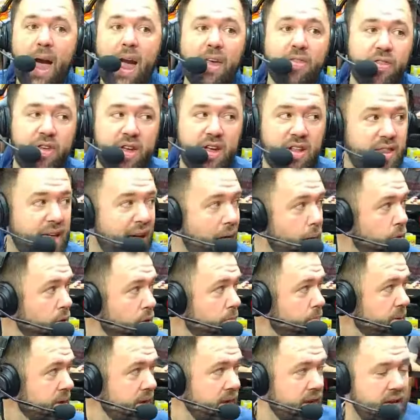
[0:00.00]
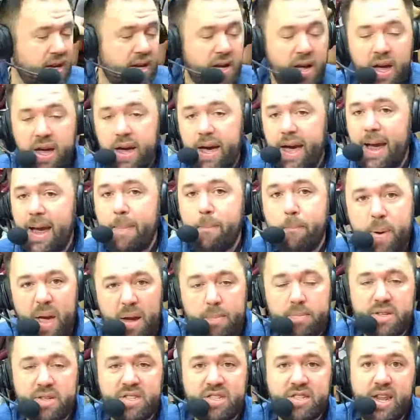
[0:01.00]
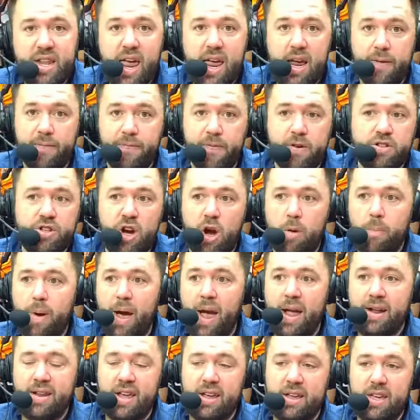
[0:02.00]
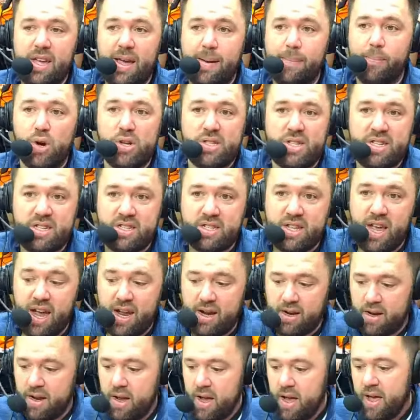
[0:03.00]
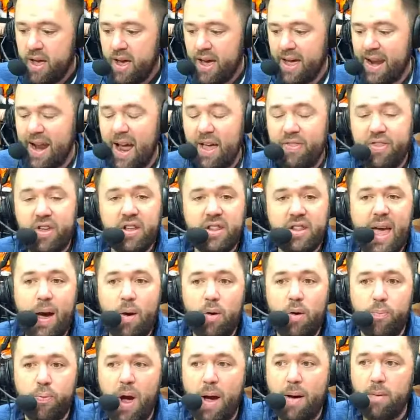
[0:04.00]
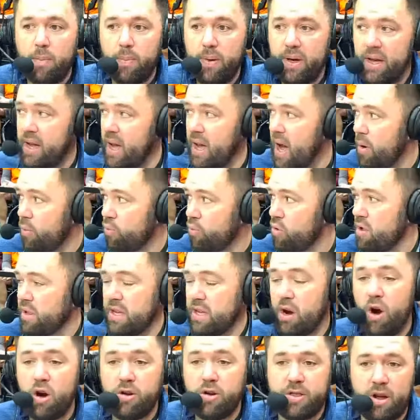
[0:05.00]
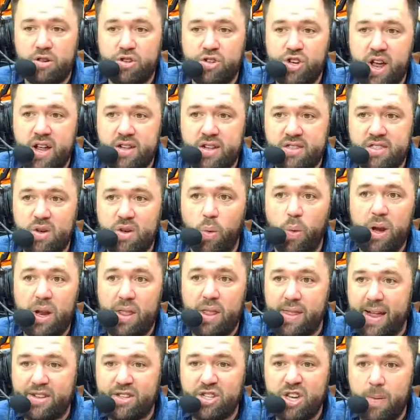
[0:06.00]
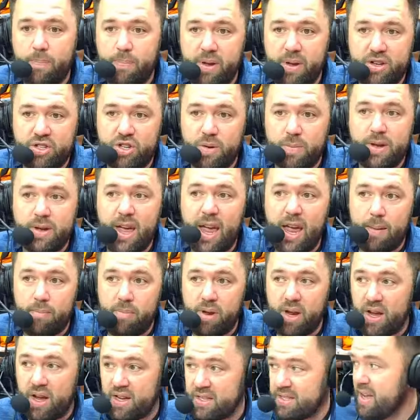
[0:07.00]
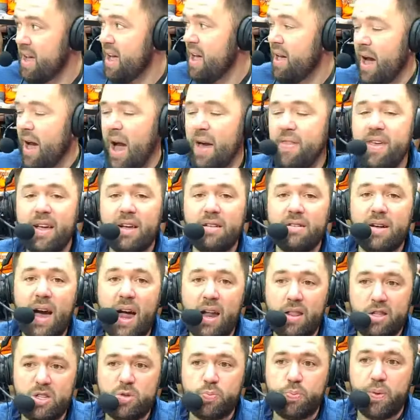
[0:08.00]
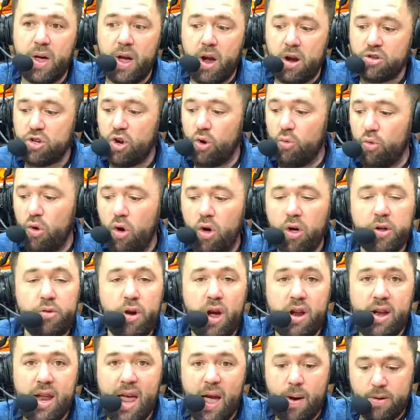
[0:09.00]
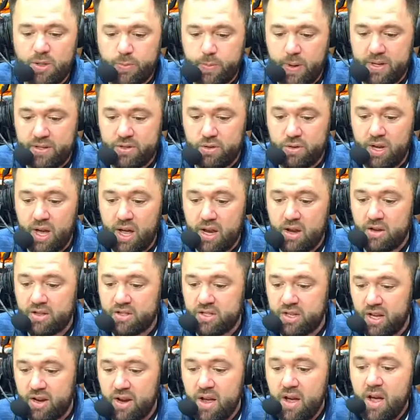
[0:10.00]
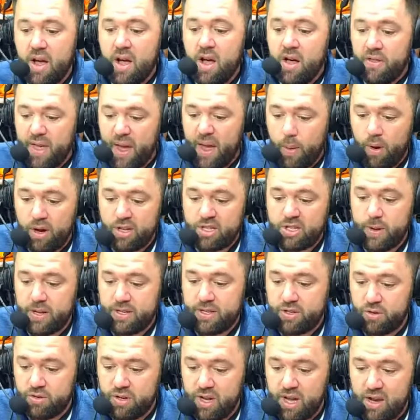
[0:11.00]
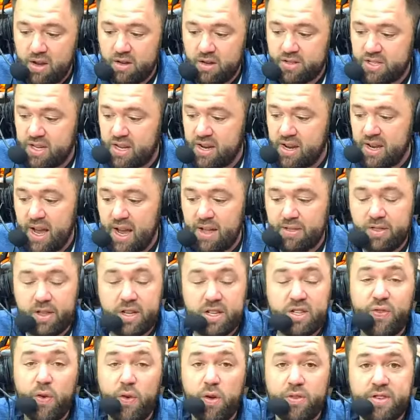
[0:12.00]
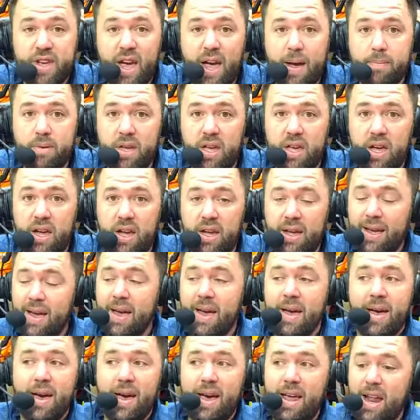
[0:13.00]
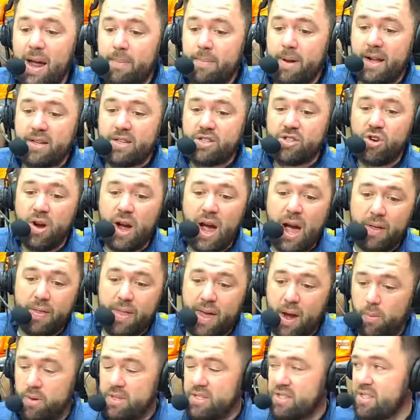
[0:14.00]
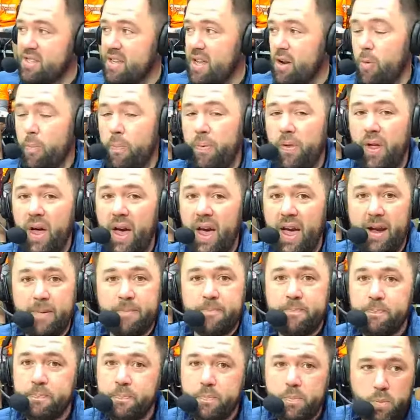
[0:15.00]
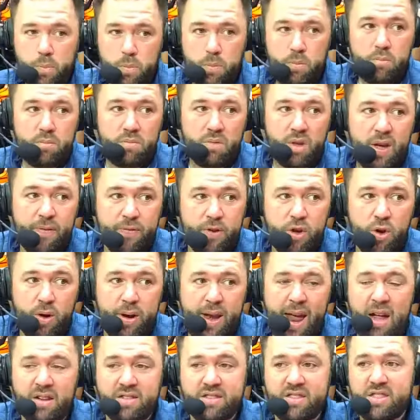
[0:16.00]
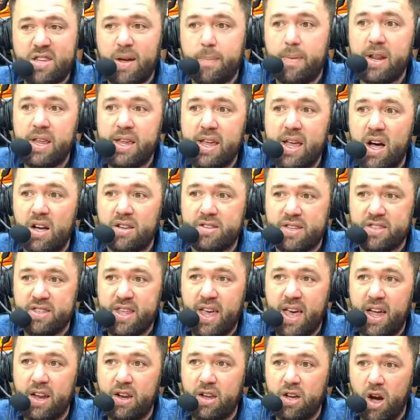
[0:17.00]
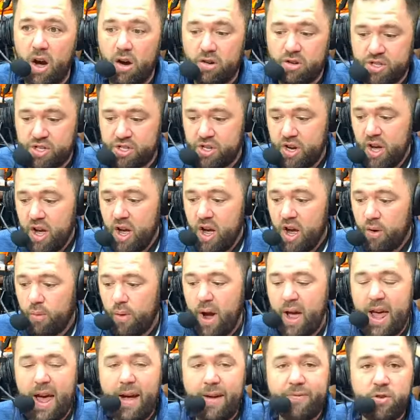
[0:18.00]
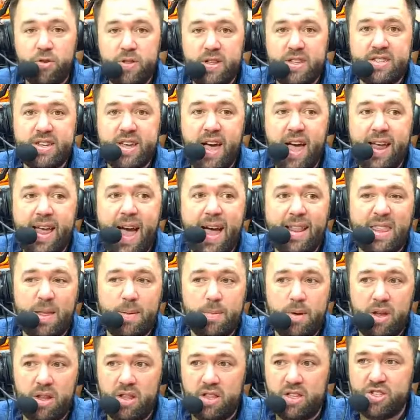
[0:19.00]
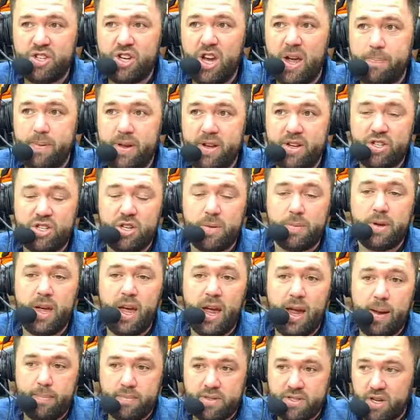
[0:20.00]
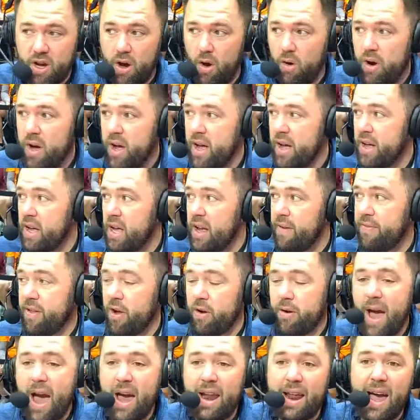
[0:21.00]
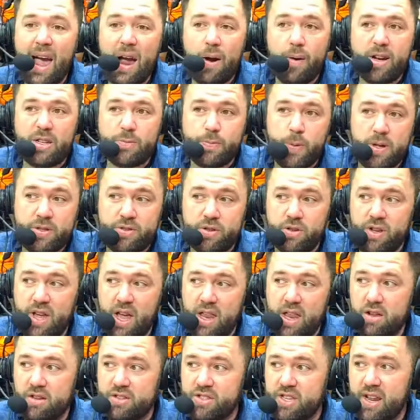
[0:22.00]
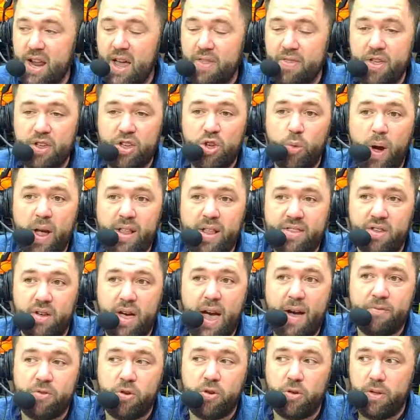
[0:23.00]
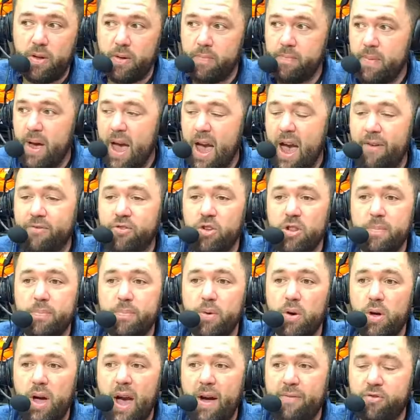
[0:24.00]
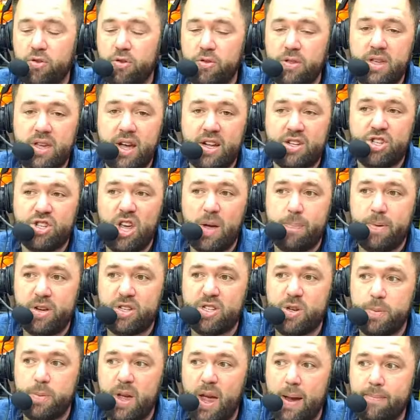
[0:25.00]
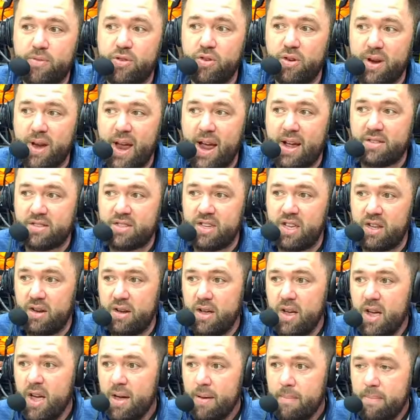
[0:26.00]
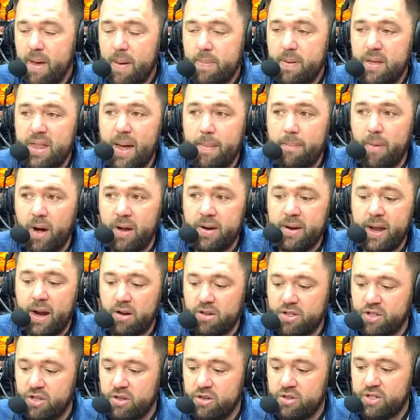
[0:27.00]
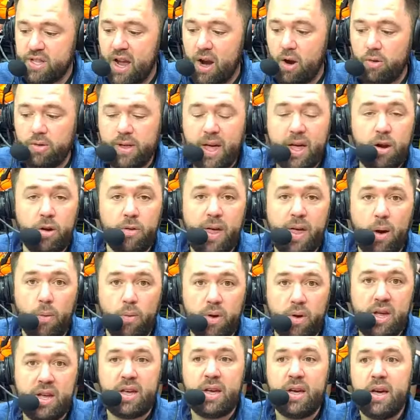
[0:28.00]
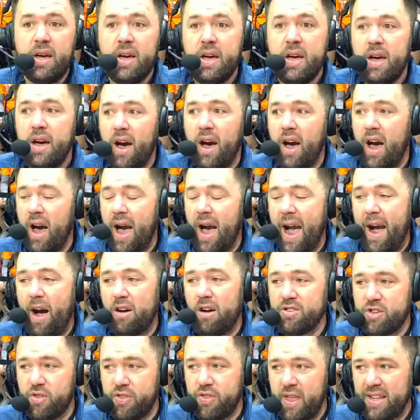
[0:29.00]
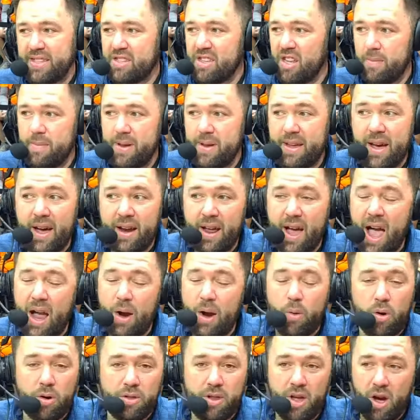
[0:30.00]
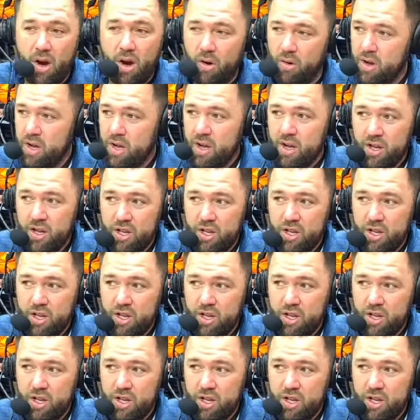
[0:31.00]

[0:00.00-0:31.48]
I think that would be a big mistake for Jeremiah Dickey and Boise State, and I think that would probably really hurt their chances of winning that championship game, because I think a lot of these players are rolling right now with Spencer Danielson. They want Spencer Danielson to get this full-time gig, and I'm not sure how that would sit or play if you announce somebody else as the head coach right after this guy got them into the championship game. So if they're not hiring Spencer Danielson, I think you wait till after the championship game to announce it. Maybe that Monday or Tuesday or later that week. I also think it's going to be kind of awkward, though.